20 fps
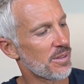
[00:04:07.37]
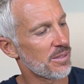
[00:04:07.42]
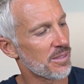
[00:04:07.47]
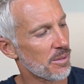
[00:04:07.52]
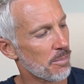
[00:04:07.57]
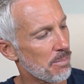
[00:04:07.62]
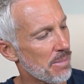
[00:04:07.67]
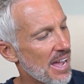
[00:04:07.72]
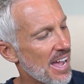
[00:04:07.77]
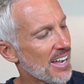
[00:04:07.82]
the
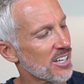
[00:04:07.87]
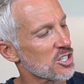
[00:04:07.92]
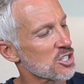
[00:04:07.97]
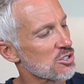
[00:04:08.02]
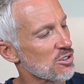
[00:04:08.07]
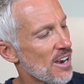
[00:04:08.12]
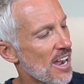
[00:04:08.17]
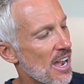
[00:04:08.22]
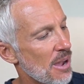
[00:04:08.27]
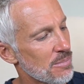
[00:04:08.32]
back
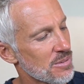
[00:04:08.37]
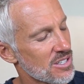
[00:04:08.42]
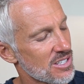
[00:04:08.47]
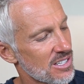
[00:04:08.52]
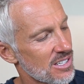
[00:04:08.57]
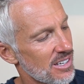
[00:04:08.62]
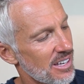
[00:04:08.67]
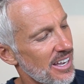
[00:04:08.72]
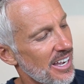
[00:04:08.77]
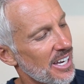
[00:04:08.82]

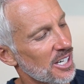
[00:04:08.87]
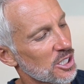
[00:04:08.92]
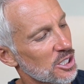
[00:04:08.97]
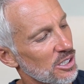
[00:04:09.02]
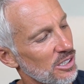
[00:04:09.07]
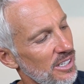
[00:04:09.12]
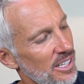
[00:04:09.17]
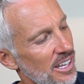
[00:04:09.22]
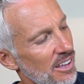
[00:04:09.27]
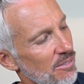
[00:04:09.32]
straps
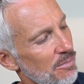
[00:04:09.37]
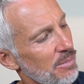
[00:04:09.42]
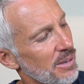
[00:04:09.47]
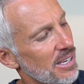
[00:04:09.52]
actually have